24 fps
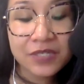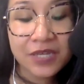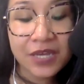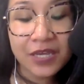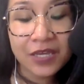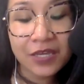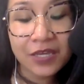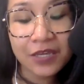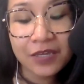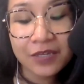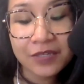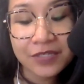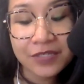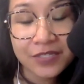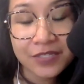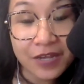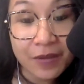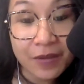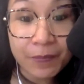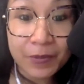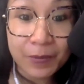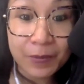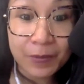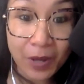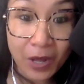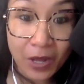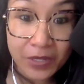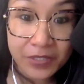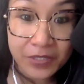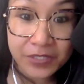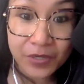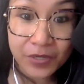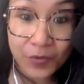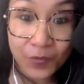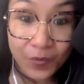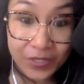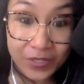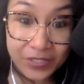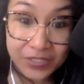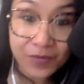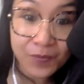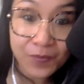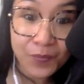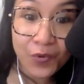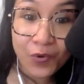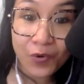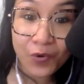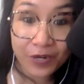taking a step and pausing what's
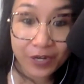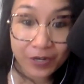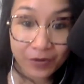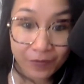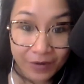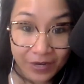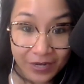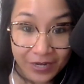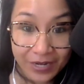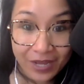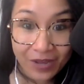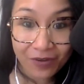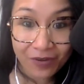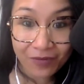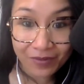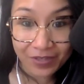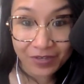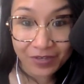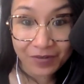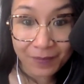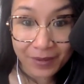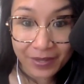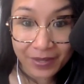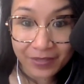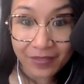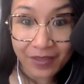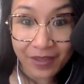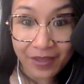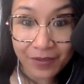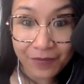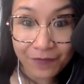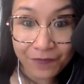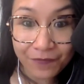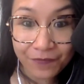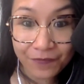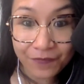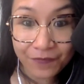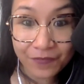important right now in my life.